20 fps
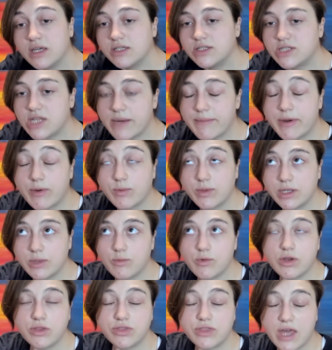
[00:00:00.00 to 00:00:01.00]
damn, I really
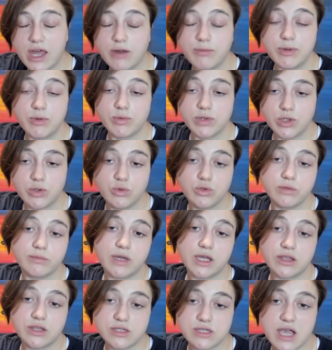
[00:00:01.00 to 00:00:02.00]
want that. It'd be really cool to
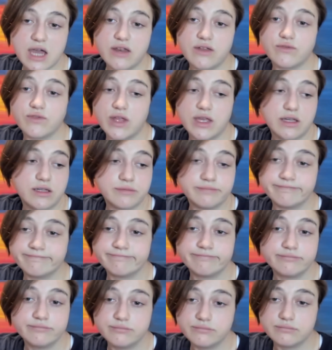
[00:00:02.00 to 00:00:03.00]
make this kind of
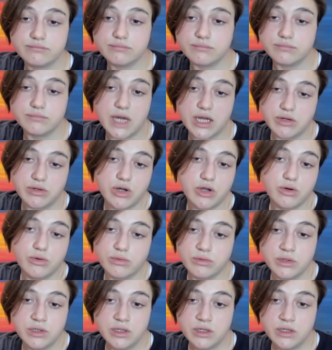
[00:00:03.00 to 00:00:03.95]
I don't know,